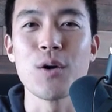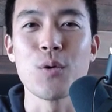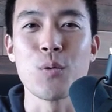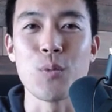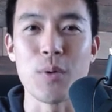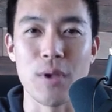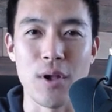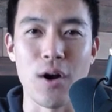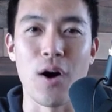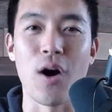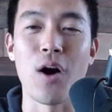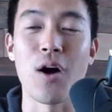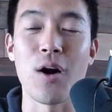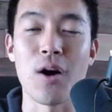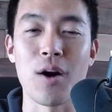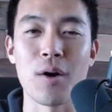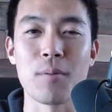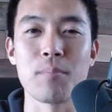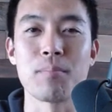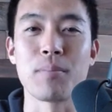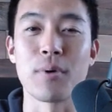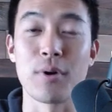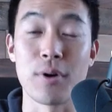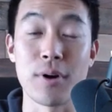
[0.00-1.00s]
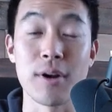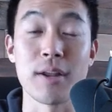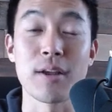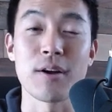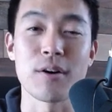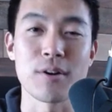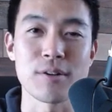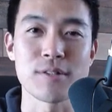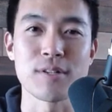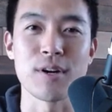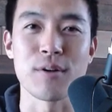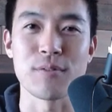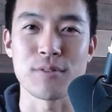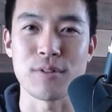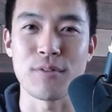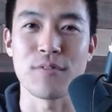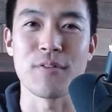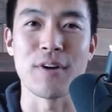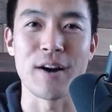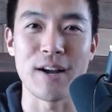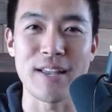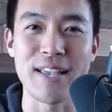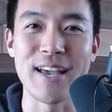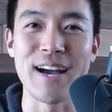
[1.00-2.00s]
we are burning ourselves the
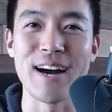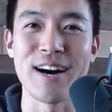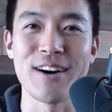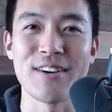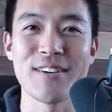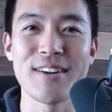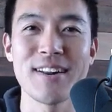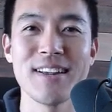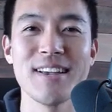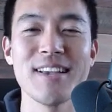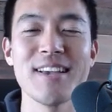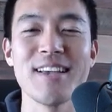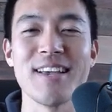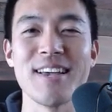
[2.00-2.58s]
fuck out